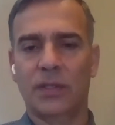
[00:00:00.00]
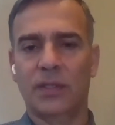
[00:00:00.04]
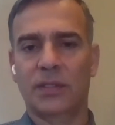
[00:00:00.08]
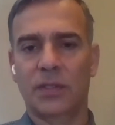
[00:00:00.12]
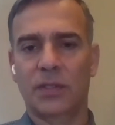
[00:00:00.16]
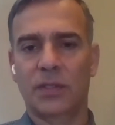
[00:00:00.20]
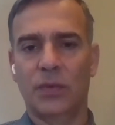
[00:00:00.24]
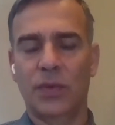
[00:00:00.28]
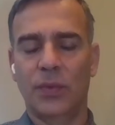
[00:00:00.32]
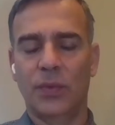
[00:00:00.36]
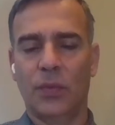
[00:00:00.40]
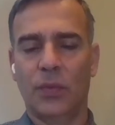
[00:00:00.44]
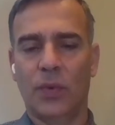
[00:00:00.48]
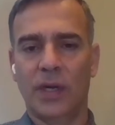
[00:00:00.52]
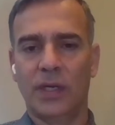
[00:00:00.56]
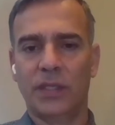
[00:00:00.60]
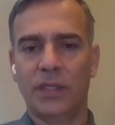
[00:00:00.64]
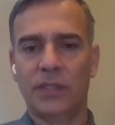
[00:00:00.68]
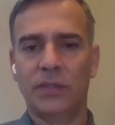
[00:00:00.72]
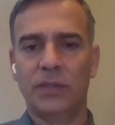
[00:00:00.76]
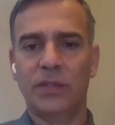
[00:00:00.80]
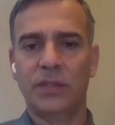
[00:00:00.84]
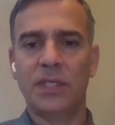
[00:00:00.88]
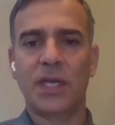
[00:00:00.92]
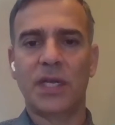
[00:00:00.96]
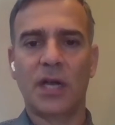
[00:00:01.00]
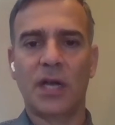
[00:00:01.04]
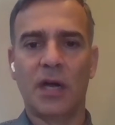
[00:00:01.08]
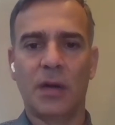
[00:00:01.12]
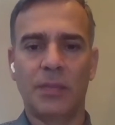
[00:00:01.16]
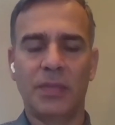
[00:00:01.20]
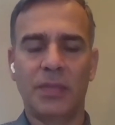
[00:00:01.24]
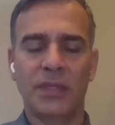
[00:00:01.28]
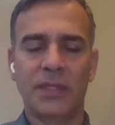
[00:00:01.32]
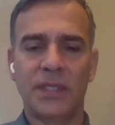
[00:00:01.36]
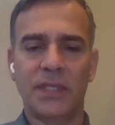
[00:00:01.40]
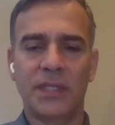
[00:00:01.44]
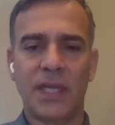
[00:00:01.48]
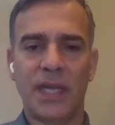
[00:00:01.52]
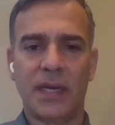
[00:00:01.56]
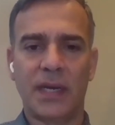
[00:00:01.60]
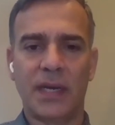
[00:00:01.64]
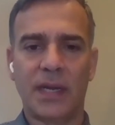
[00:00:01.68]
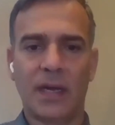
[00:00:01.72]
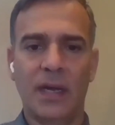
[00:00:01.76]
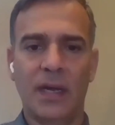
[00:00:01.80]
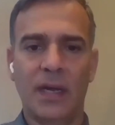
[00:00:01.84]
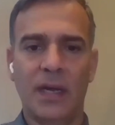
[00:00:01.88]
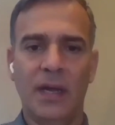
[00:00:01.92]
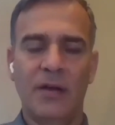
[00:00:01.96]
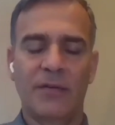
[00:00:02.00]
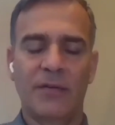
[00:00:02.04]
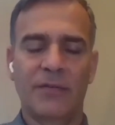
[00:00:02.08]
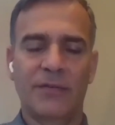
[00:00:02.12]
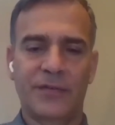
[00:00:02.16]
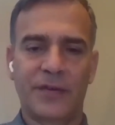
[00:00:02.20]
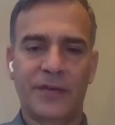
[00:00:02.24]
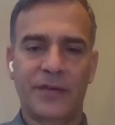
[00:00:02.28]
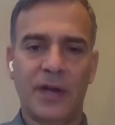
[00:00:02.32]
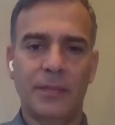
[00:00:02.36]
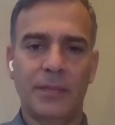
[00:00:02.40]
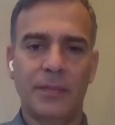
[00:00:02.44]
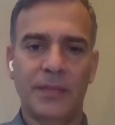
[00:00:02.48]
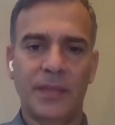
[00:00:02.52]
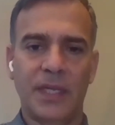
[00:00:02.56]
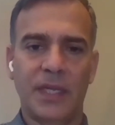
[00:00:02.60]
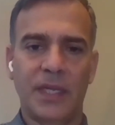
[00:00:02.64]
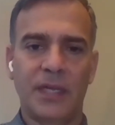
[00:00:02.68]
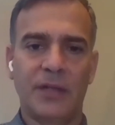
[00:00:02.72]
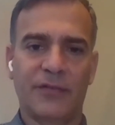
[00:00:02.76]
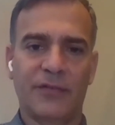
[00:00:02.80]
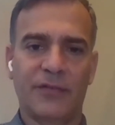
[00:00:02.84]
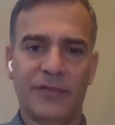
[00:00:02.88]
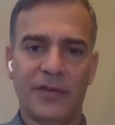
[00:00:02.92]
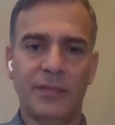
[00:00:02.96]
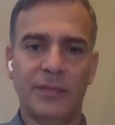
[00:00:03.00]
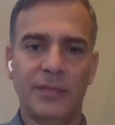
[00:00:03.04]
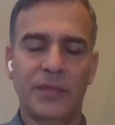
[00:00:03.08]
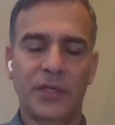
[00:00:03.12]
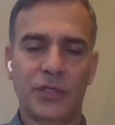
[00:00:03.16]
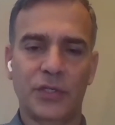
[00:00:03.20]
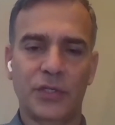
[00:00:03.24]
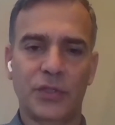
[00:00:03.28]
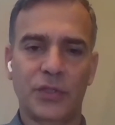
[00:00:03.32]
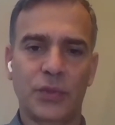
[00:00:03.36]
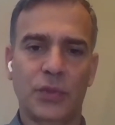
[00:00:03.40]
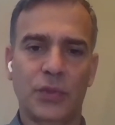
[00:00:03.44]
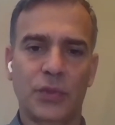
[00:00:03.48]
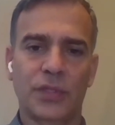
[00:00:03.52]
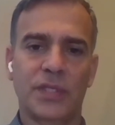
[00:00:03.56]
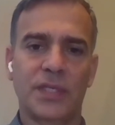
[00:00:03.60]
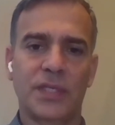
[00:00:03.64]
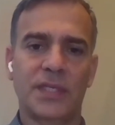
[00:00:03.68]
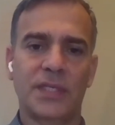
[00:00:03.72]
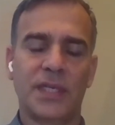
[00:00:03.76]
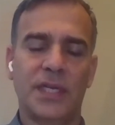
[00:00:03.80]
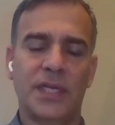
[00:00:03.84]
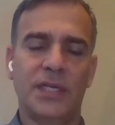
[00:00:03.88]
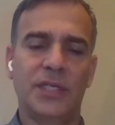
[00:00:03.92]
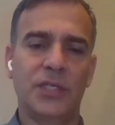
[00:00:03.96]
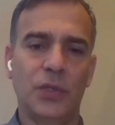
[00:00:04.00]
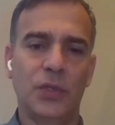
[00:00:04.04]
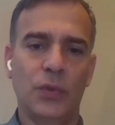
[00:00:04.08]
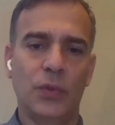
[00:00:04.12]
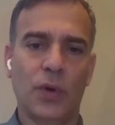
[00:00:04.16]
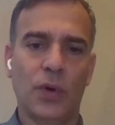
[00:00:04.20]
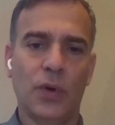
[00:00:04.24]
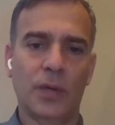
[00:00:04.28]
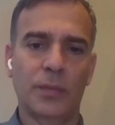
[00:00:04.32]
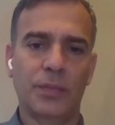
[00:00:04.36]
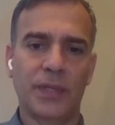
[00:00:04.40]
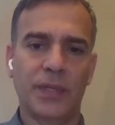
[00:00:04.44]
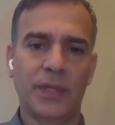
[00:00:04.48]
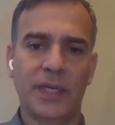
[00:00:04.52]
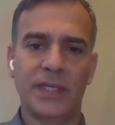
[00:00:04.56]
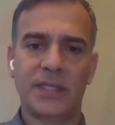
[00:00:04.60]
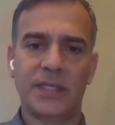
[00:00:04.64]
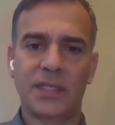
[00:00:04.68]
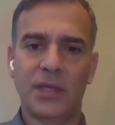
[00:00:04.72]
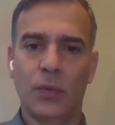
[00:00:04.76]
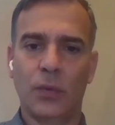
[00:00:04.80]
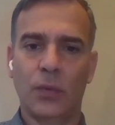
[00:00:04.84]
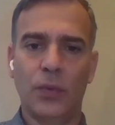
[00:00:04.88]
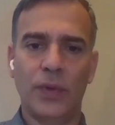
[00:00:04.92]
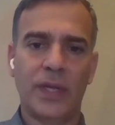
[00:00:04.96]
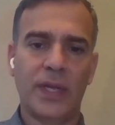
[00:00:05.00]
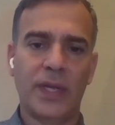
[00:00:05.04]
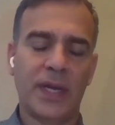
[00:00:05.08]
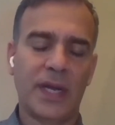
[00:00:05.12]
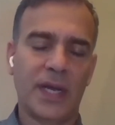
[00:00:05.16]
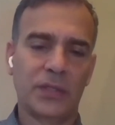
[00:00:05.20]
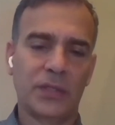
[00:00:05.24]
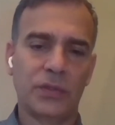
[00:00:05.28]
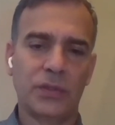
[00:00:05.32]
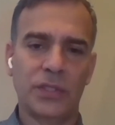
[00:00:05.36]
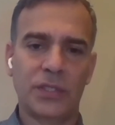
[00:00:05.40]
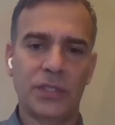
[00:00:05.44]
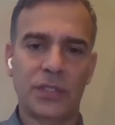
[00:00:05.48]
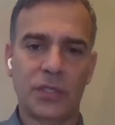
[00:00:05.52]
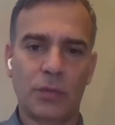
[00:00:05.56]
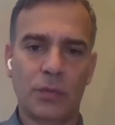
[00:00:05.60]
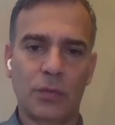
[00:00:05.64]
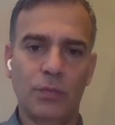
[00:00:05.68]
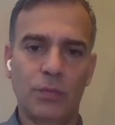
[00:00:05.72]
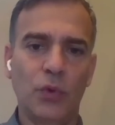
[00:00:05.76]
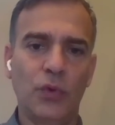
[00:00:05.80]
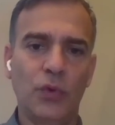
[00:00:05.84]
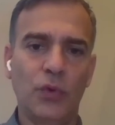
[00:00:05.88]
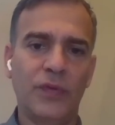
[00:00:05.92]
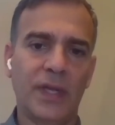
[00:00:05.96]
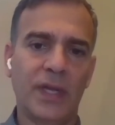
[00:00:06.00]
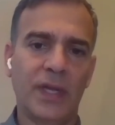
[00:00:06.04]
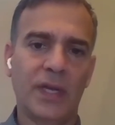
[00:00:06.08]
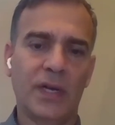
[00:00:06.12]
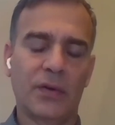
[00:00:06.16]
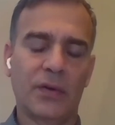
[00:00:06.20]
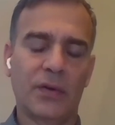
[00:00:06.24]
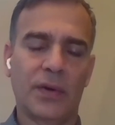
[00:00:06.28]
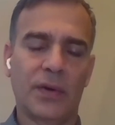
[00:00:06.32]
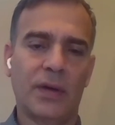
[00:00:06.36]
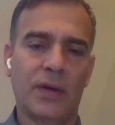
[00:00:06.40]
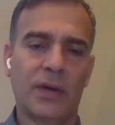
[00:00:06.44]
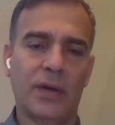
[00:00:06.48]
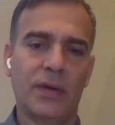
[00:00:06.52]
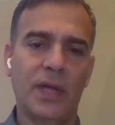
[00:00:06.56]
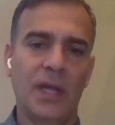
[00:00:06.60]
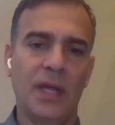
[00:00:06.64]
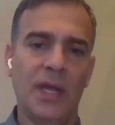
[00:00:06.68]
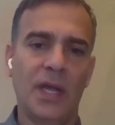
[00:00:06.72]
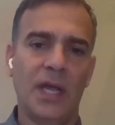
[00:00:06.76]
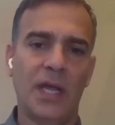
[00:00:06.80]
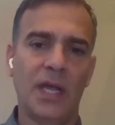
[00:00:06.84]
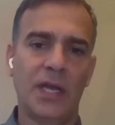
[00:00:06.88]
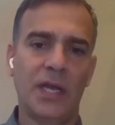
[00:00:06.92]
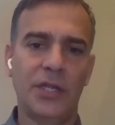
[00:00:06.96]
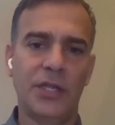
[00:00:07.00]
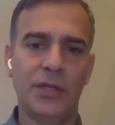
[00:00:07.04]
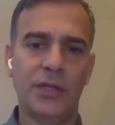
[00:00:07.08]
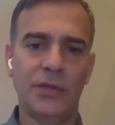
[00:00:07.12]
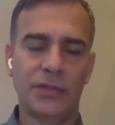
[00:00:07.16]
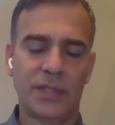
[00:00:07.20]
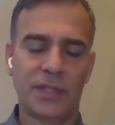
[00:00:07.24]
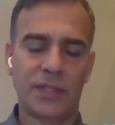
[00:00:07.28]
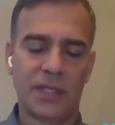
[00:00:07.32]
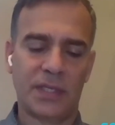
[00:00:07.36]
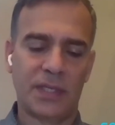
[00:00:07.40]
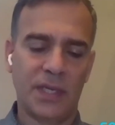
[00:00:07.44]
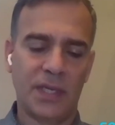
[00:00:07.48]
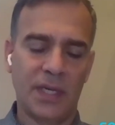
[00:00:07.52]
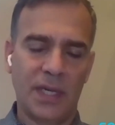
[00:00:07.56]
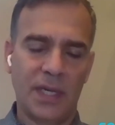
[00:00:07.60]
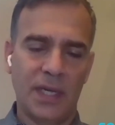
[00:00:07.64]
So we wanted to decouple the data from their sources into one place that we can actually start moving it around and use it.